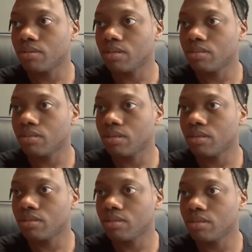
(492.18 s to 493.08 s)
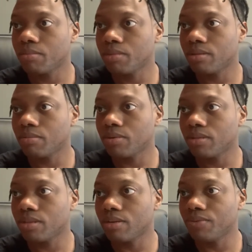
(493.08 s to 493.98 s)
Telling him at the month
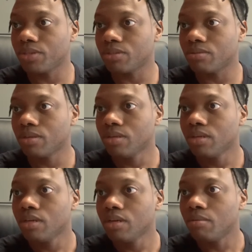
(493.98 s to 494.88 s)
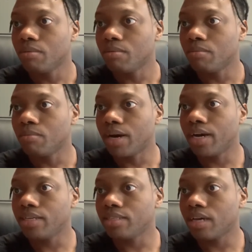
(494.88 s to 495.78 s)
later official.
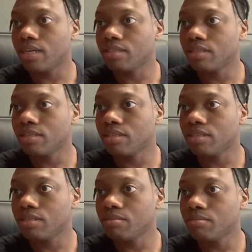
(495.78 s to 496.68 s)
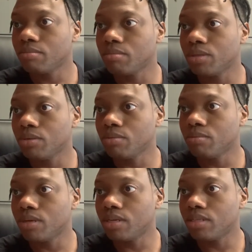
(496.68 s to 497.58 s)
Mike Tyson blew
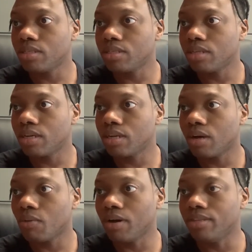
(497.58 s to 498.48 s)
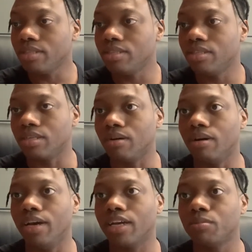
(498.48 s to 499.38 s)
much. Not all. Well, this is just an
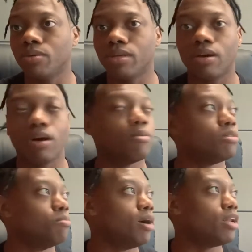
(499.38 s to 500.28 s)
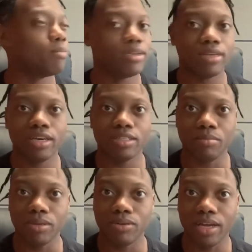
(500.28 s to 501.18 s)
expose on how much money Mike Tyson
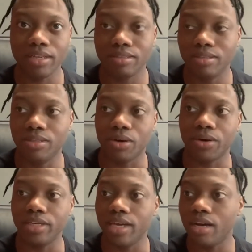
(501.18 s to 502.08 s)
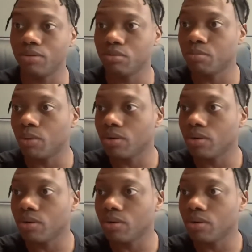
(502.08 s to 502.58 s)
blew. That's dirty Yahoo Sports.